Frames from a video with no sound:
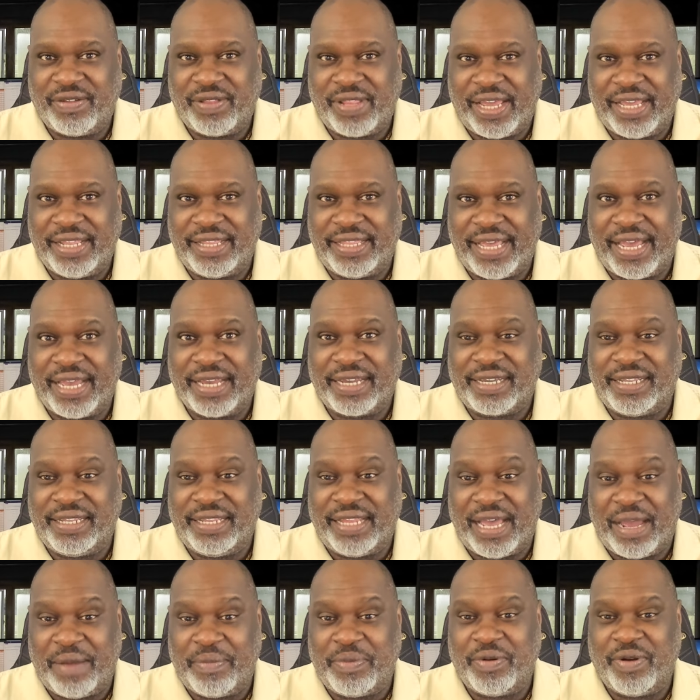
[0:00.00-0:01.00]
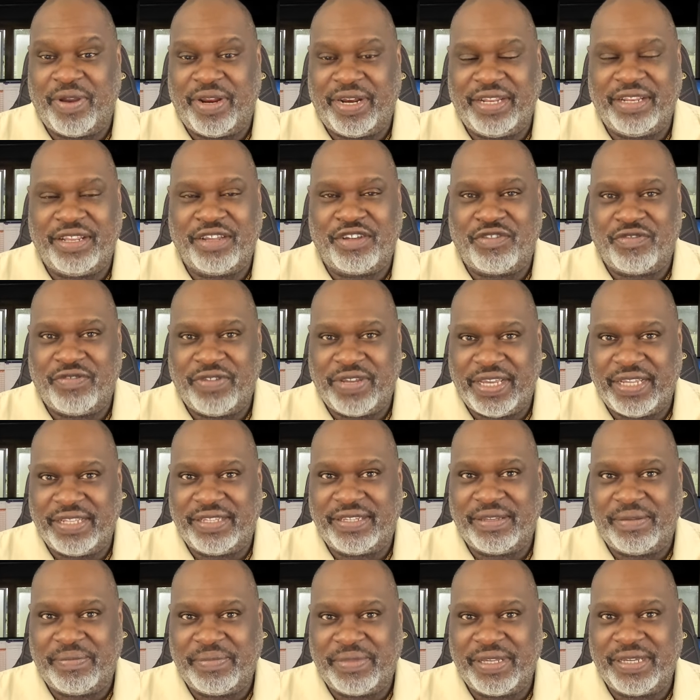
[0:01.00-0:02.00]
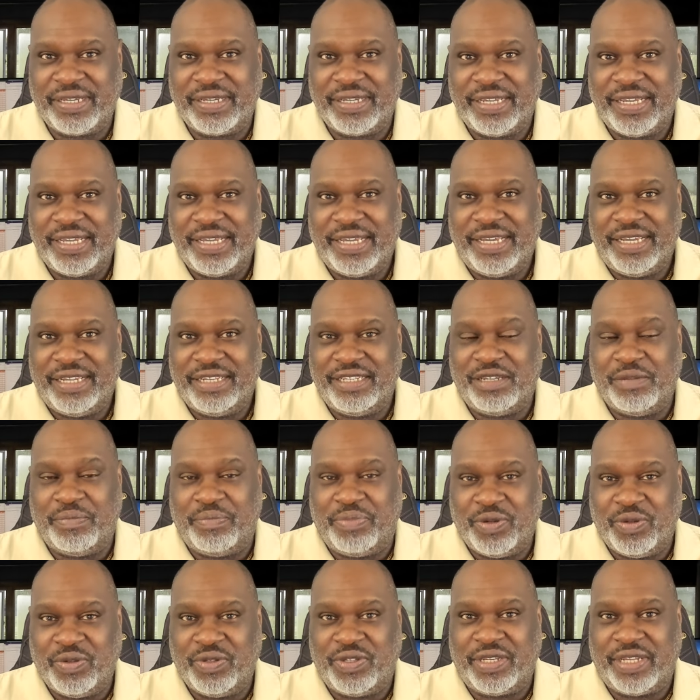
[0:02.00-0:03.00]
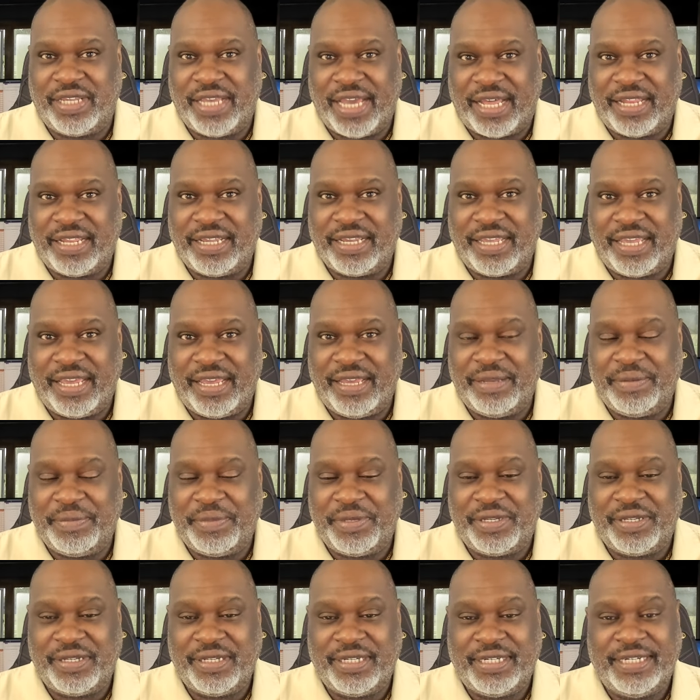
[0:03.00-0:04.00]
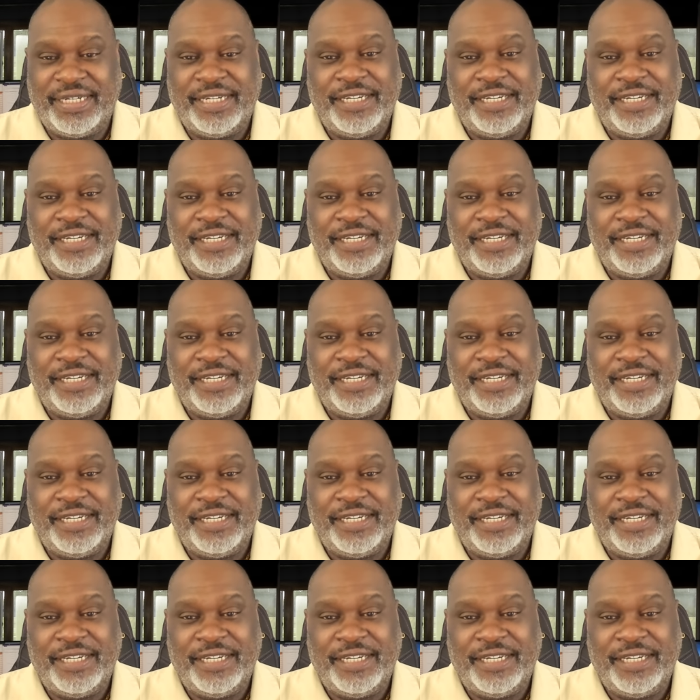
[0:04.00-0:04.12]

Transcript: like that, collaborating to create something to boost Gala Games.